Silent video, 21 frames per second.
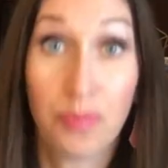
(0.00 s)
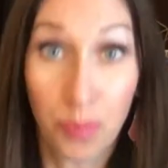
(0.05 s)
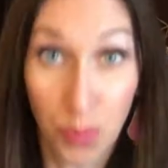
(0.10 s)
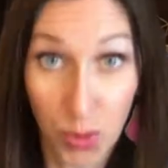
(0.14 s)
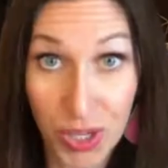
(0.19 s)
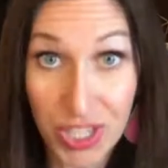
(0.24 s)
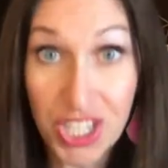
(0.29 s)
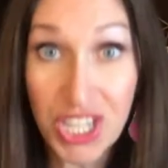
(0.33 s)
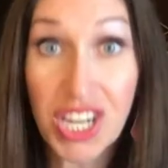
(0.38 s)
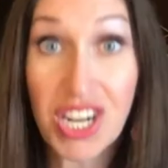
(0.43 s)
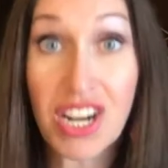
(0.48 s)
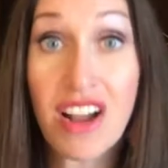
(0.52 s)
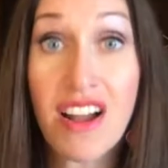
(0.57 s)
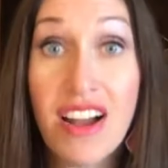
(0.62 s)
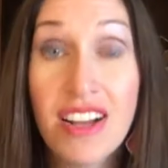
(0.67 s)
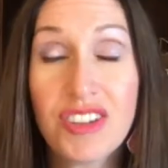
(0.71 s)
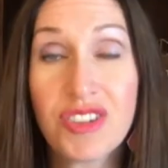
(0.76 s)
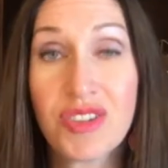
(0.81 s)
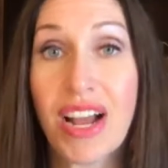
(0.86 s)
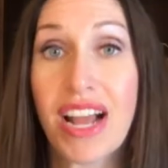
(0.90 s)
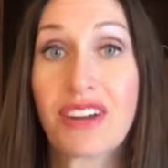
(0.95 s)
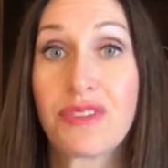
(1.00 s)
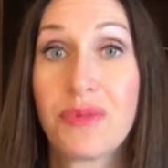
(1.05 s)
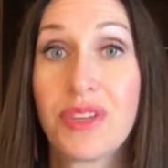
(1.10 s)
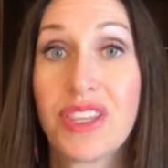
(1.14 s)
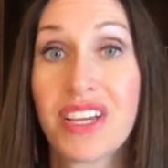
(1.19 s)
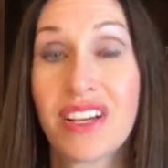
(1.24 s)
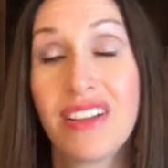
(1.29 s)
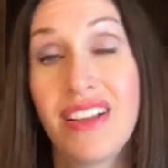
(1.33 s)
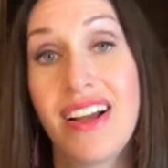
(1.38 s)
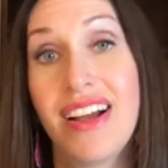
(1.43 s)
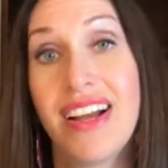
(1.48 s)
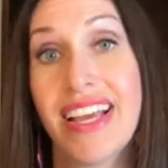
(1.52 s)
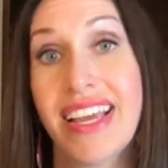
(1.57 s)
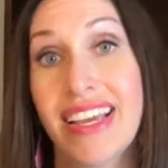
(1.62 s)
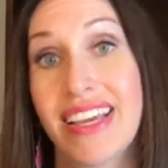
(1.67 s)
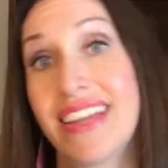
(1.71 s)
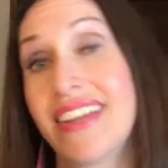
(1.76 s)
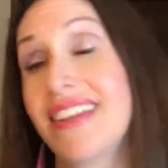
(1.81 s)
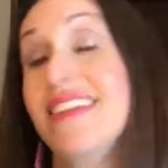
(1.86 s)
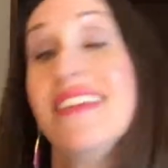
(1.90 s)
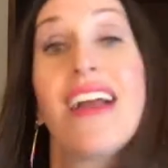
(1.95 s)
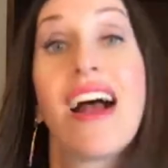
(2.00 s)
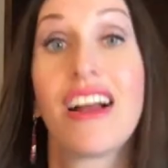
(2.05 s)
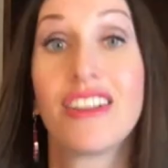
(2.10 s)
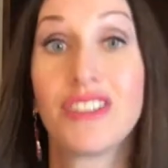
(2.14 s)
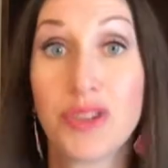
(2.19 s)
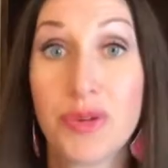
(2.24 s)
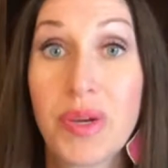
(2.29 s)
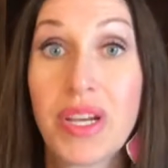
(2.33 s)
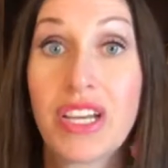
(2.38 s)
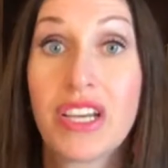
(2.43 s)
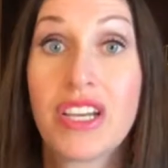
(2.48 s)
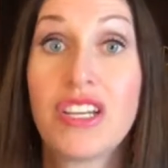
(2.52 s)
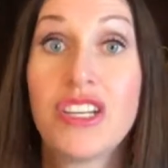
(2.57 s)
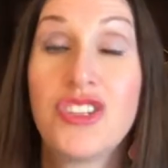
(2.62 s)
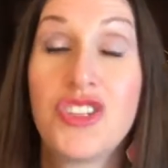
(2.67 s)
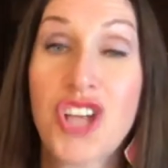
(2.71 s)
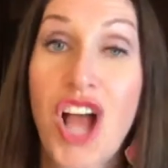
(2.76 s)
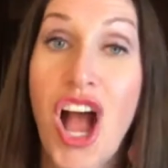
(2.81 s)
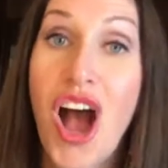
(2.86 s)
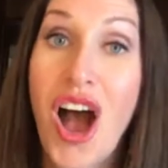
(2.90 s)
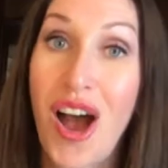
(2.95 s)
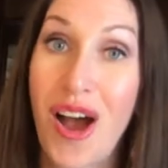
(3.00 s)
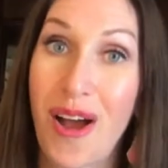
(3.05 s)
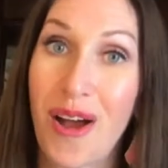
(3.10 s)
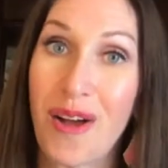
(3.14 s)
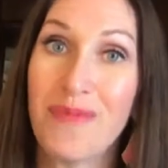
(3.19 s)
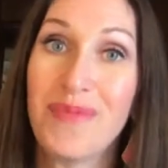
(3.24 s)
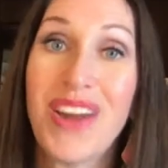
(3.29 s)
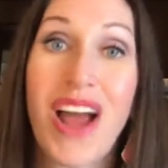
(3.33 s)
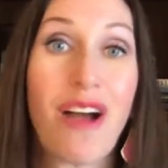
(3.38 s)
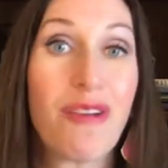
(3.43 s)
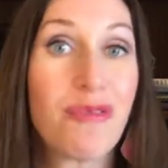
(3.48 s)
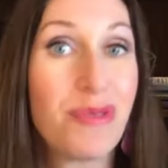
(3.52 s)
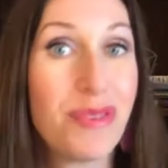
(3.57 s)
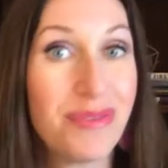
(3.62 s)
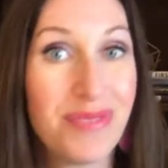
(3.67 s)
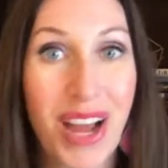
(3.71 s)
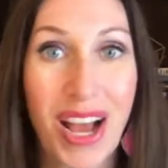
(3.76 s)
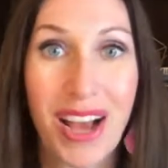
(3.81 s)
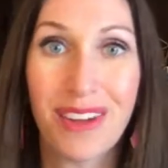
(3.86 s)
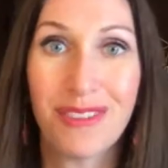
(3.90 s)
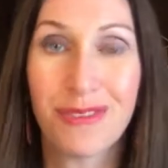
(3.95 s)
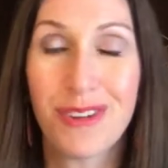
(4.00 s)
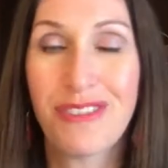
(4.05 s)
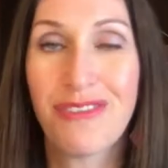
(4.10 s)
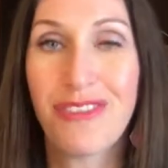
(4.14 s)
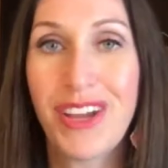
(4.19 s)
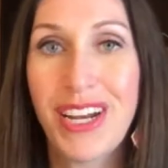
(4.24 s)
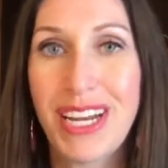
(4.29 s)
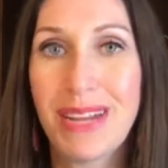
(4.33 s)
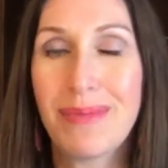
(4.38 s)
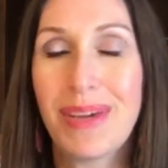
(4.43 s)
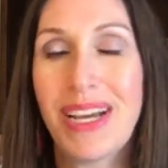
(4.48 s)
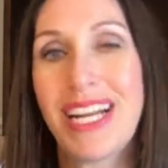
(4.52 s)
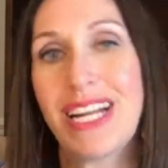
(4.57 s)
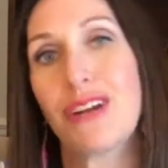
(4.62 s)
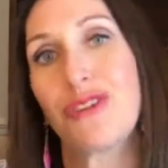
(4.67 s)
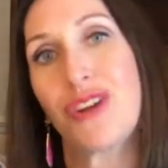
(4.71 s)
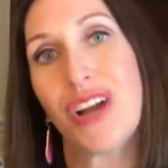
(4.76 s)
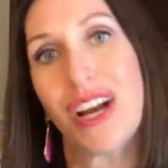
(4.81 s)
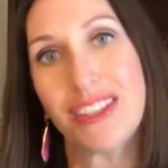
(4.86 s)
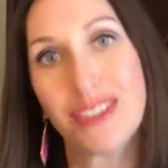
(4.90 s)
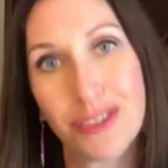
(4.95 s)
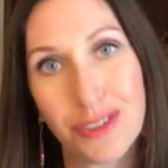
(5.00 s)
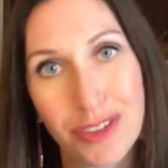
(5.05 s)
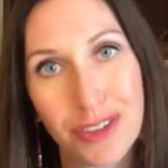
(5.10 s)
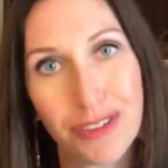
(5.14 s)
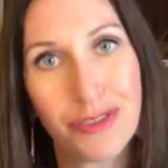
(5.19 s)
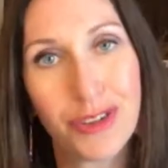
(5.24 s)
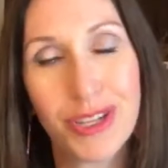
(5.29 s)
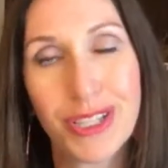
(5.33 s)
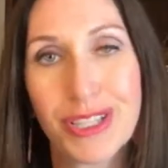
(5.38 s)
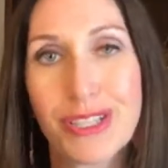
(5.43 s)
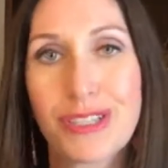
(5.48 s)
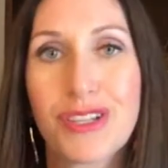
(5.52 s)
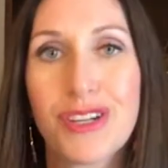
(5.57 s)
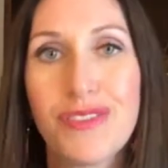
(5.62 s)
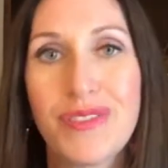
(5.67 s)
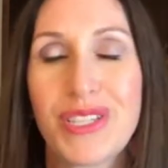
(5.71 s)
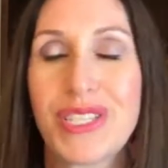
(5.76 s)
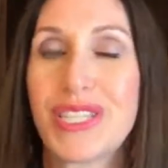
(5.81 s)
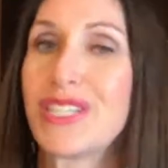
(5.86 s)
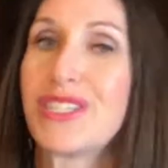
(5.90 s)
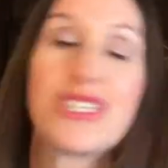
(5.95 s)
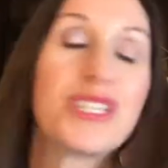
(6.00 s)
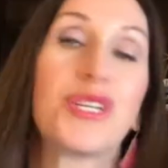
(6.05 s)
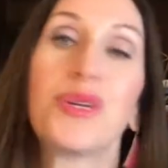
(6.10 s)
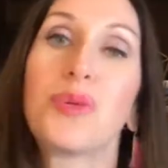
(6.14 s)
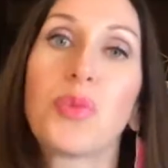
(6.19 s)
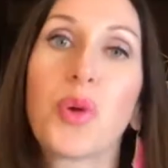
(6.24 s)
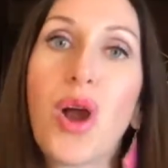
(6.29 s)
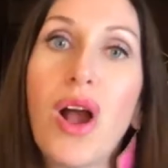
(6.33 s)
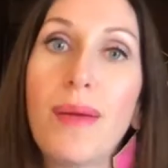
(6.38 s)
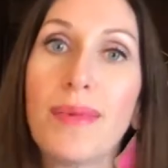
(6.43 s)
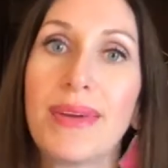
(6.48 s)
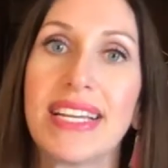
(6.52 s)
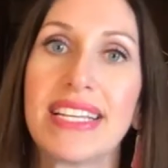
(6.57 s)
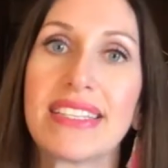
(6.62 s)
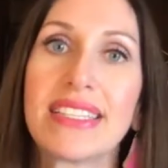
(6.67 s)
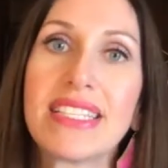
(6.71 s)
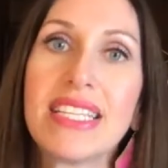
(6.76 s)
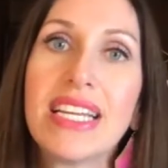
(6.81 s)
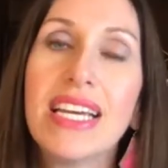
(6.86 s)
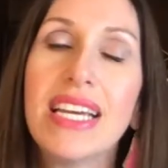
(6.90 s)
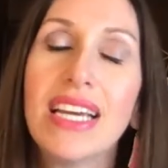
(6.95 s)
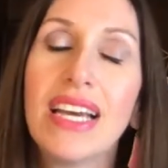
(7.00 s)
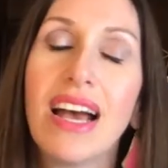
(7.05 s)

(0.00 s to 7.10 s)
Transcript: breaching a contract with a client, not doing a good job, not refunding money, or not delivering the services that you promised.